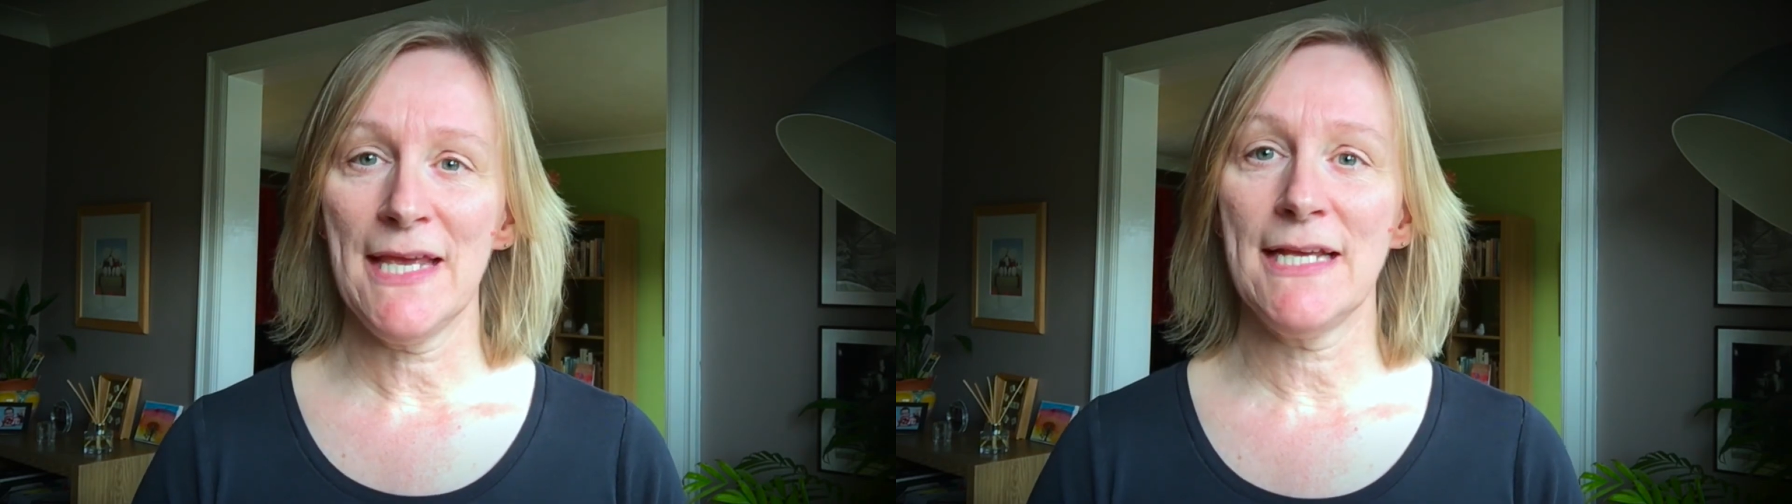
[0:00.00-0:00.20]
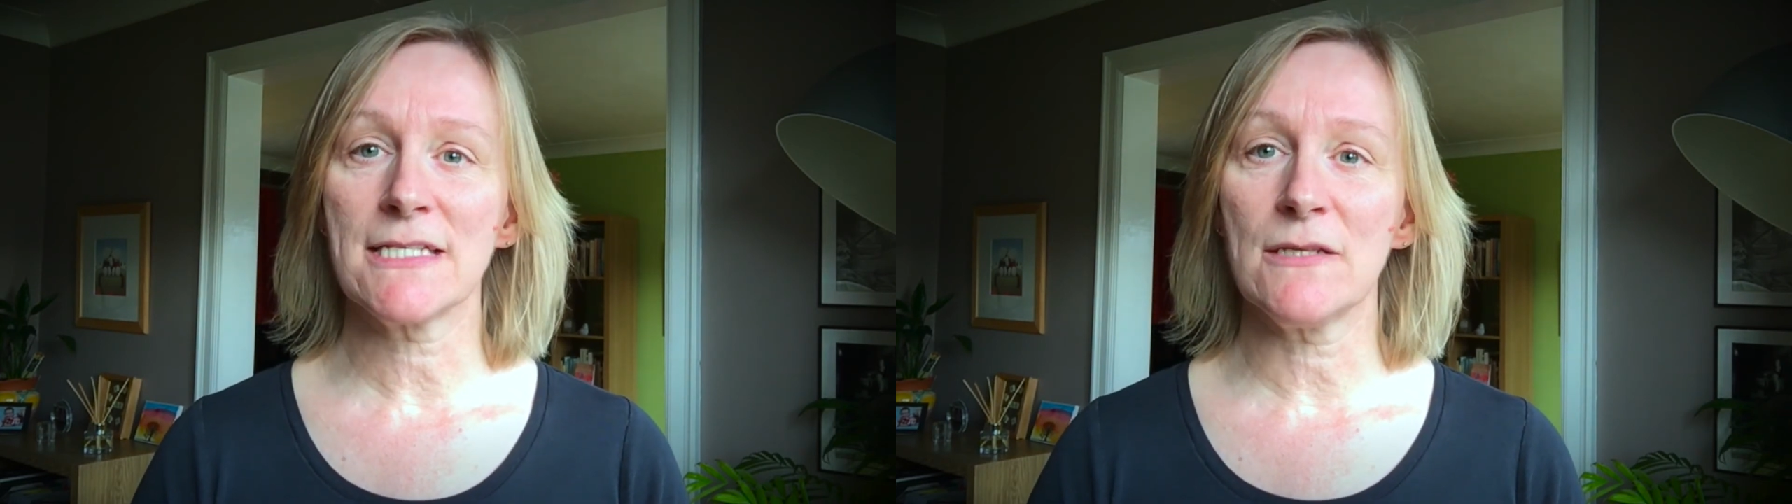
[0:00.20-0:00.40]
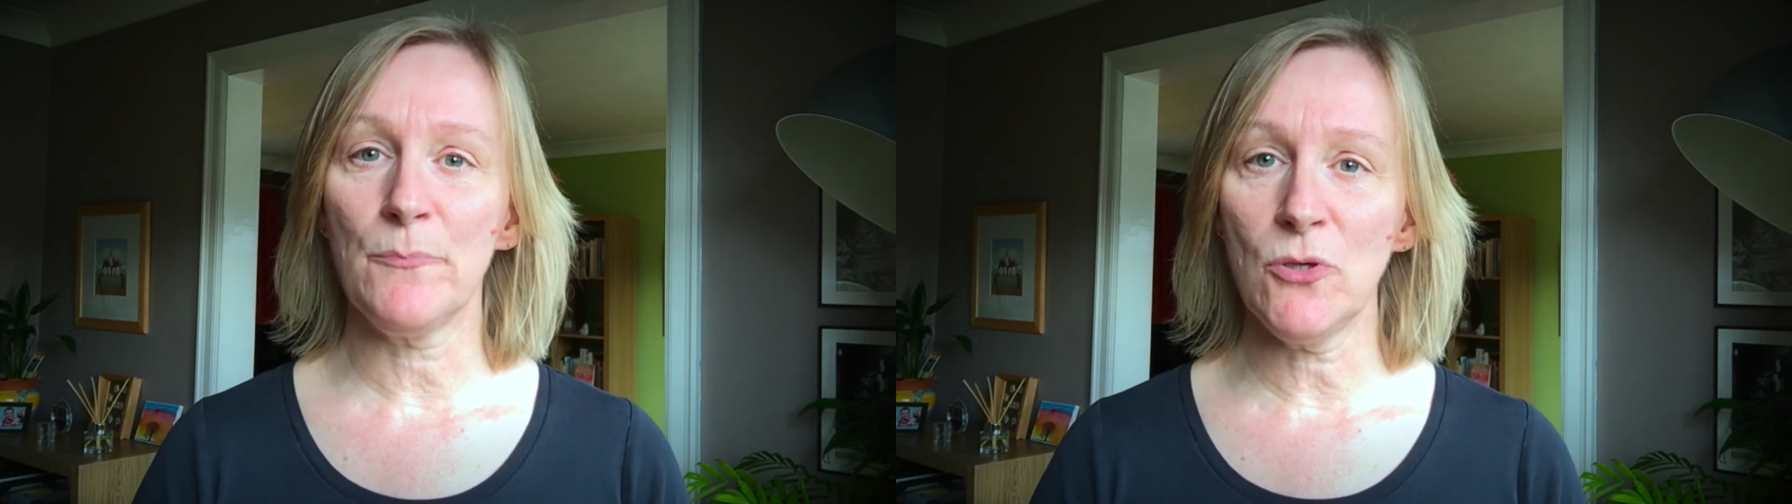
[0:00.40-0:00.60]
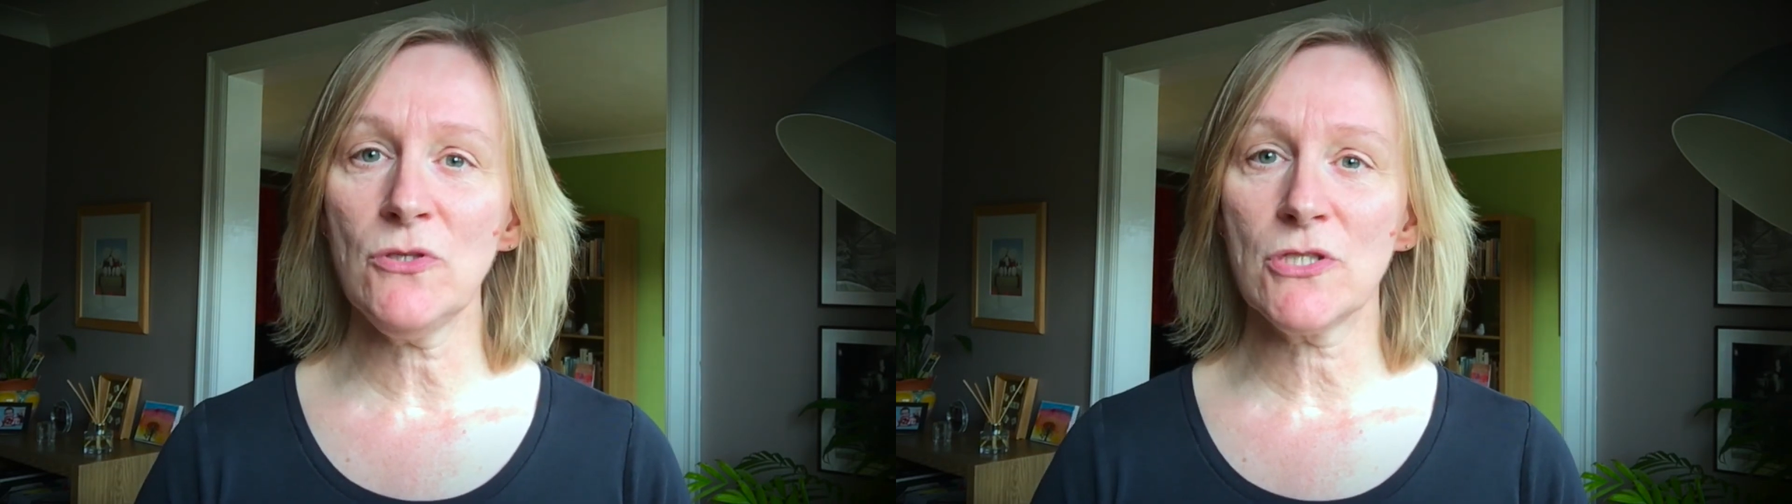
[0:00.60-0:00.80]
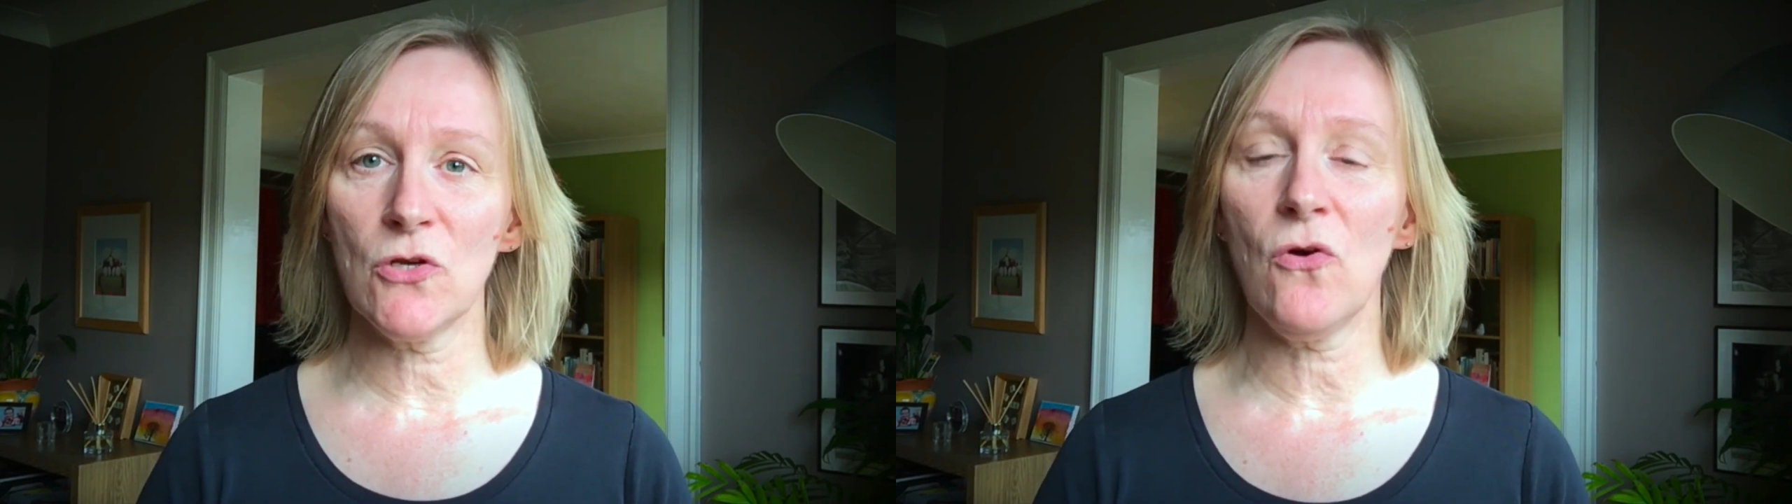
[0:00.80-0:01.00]
is to
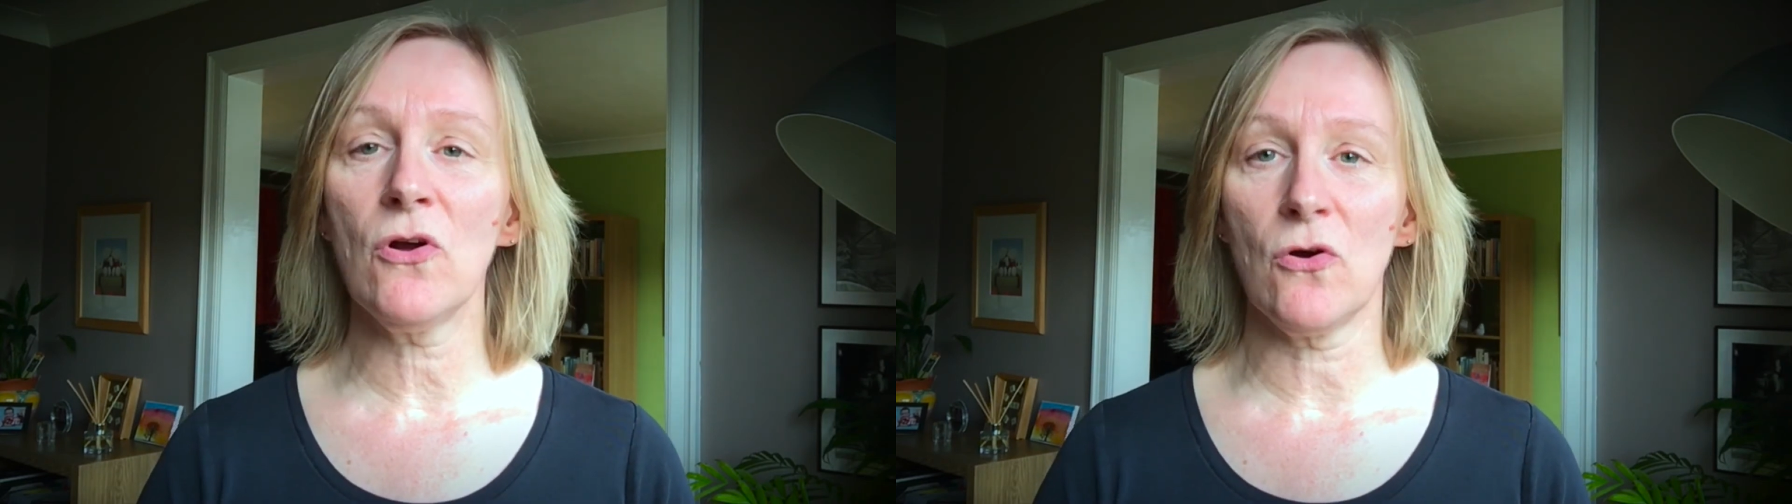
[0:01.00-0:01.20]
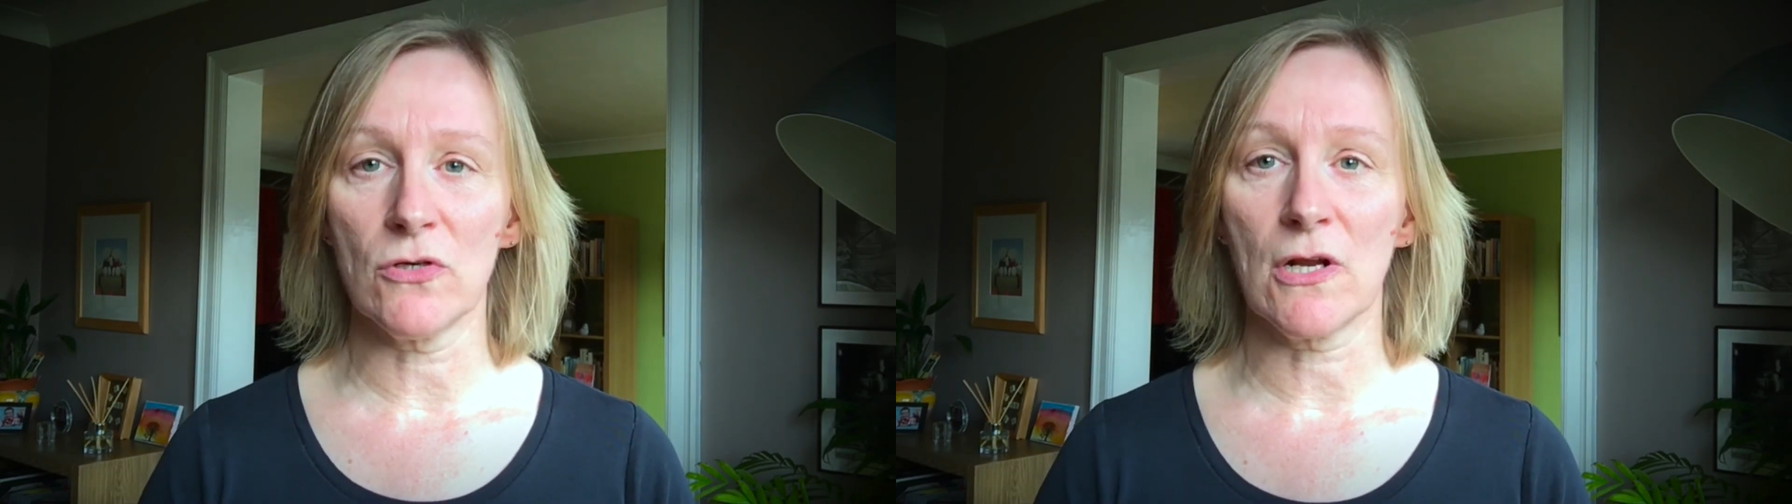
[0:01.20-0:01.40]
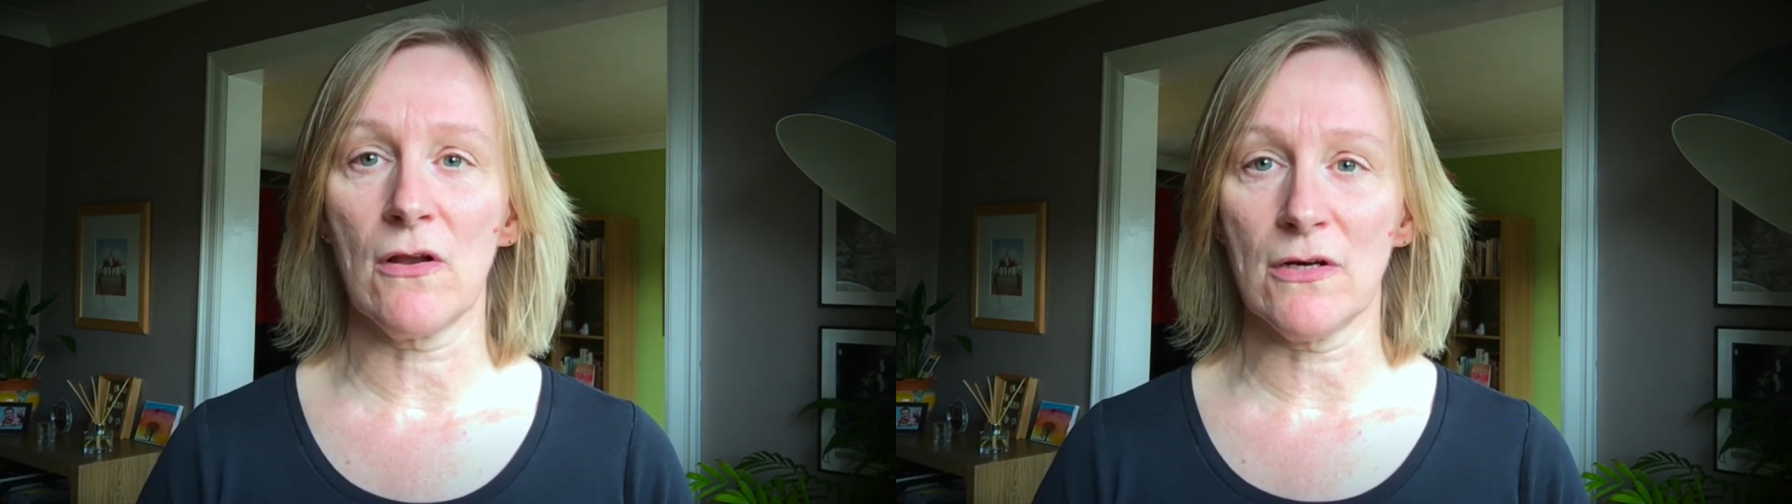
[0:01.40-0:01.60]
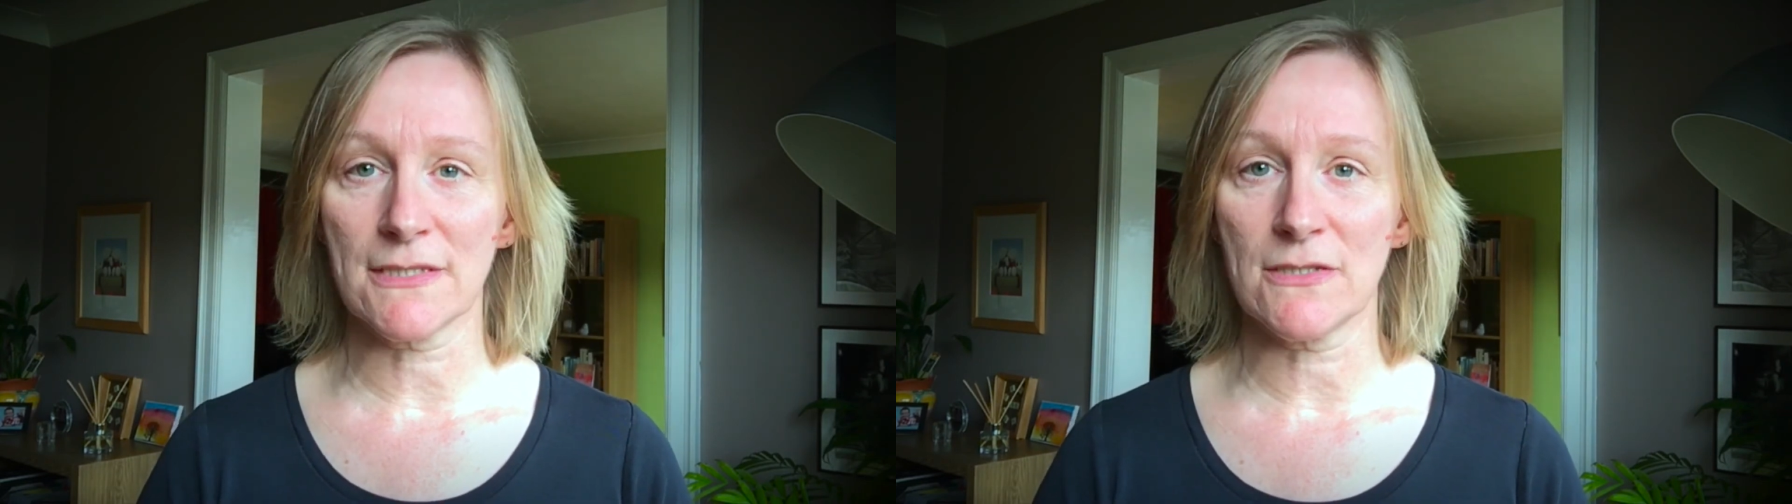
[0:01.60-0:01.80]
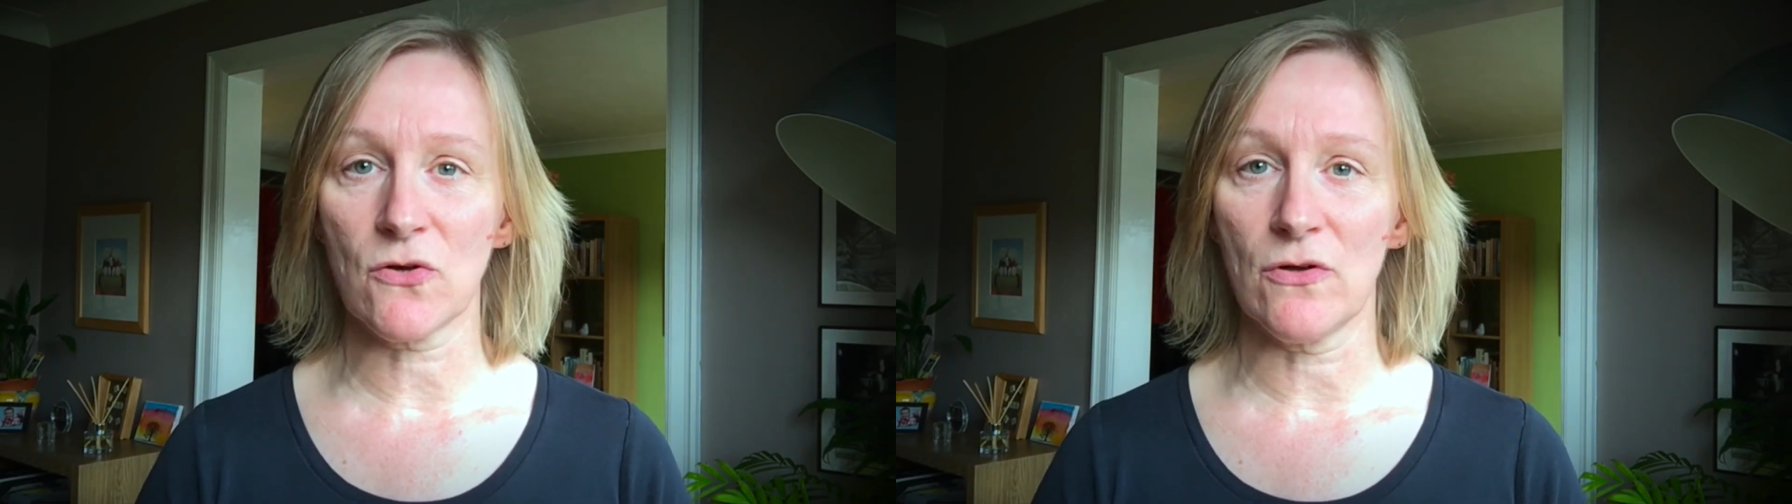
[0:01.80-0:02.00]
put your God
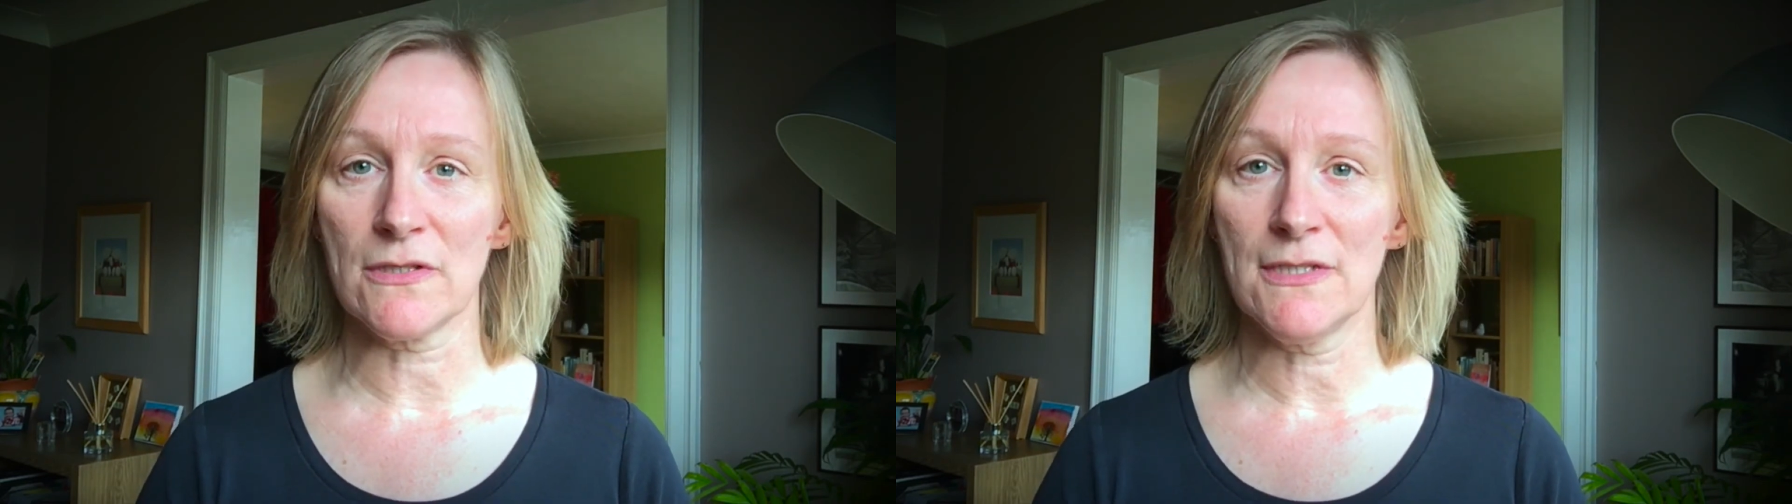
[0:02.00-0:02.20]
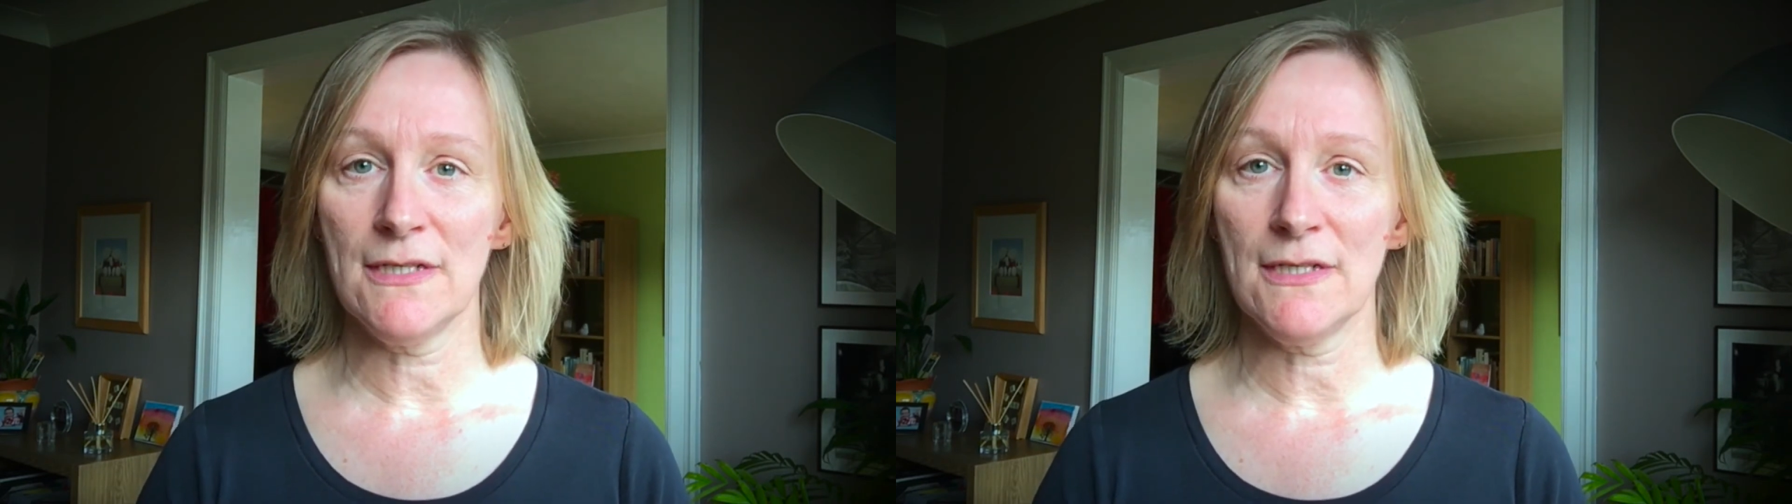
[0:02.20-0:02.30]
glasses on